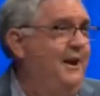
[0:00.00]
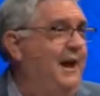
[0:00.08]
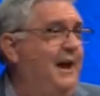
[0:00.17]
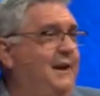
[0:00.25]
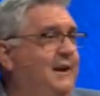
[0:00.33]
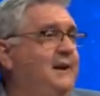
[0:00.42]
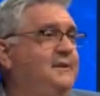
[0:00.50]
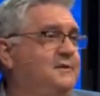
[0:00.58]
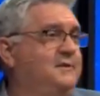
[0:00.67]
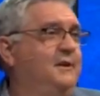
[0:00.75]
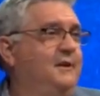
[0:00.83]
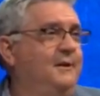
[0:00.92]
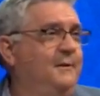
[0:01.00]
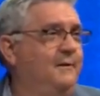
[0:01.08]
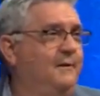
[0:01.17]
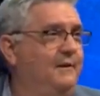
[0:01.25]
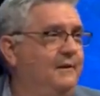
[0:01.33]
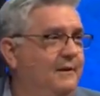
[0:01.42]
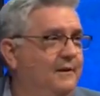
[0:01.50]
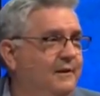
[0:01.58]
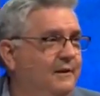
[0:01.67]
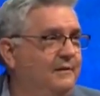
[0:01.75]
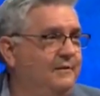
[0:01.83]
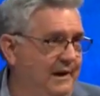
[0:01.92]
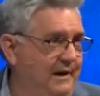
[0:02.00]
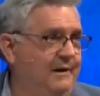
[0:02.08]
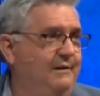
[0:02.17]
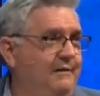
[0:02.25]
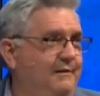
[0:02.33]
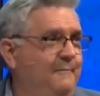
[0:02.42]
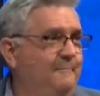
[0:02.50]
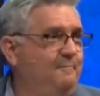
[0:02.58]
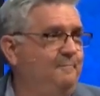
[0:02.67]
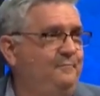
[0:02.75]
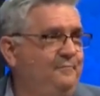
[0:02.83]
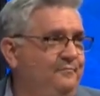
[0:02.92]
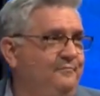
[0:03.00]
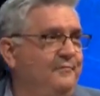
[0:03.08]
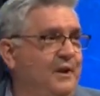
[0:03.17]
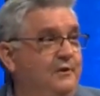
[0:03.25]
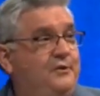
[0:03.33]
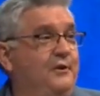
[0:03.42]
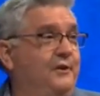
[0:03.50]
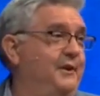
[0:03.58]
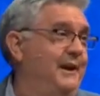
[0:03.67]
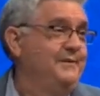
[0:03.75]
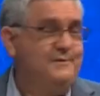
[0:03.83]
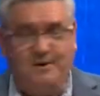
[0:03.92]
and he's dead until the next